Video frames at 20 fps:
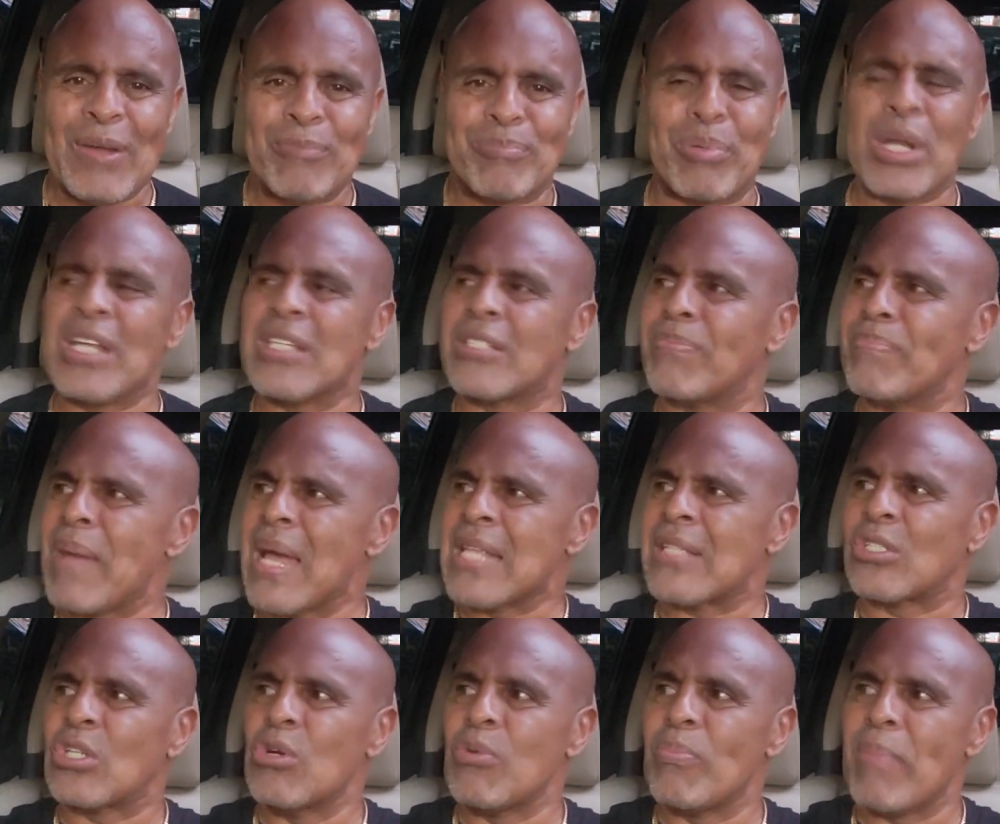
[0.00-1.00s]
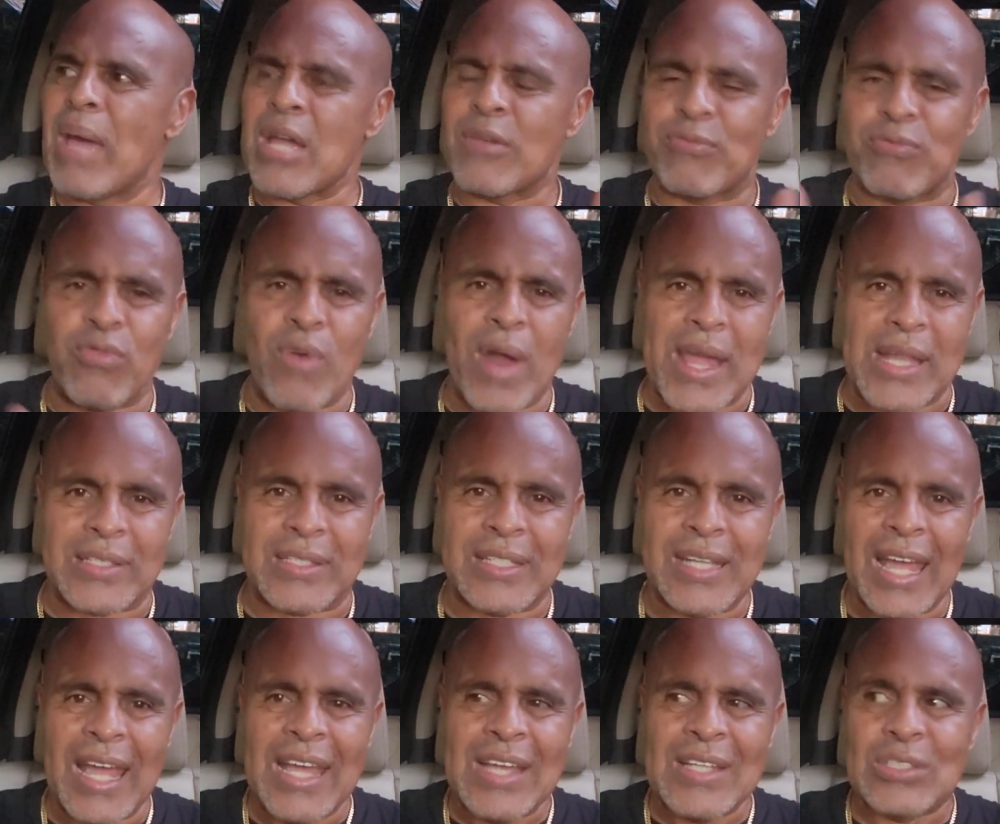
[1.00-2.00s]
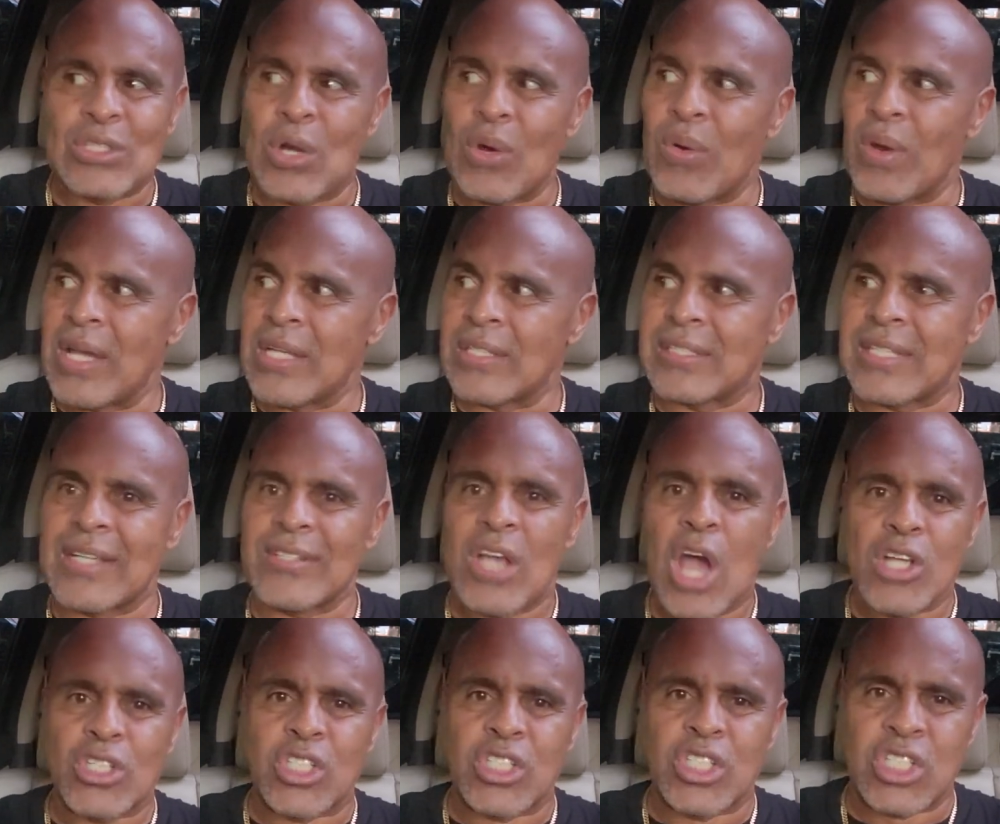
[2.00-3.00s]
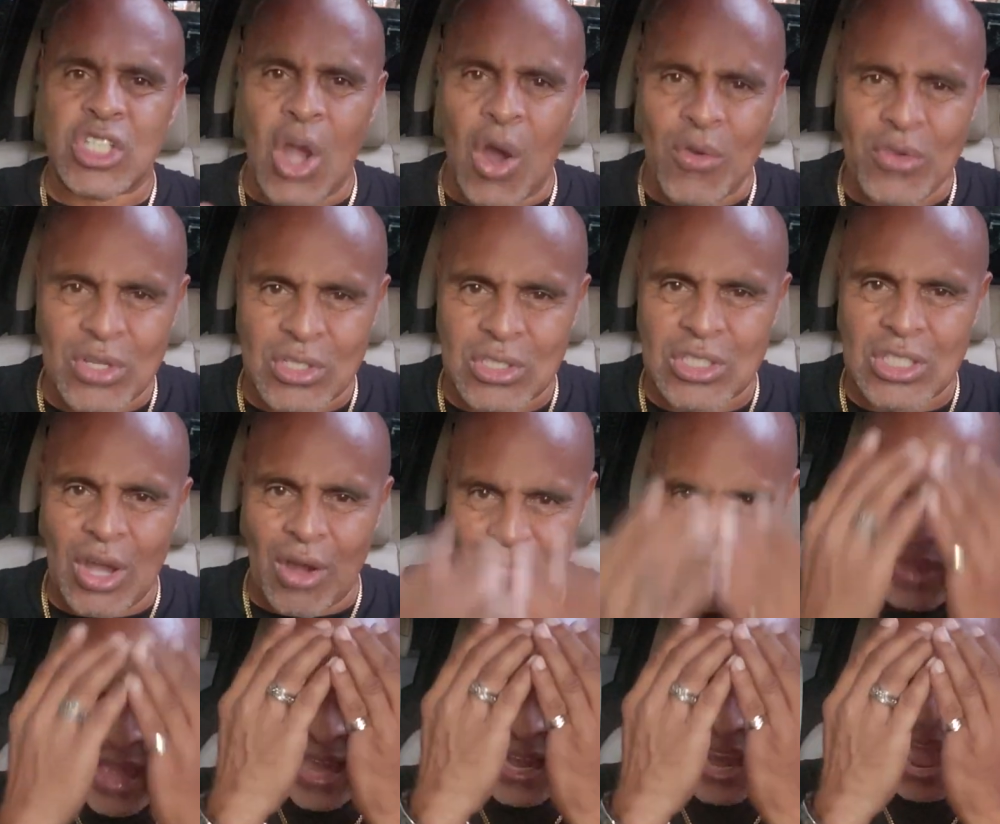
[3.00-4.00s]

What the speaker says: But it's meant to make friends. So it says, show yourself, not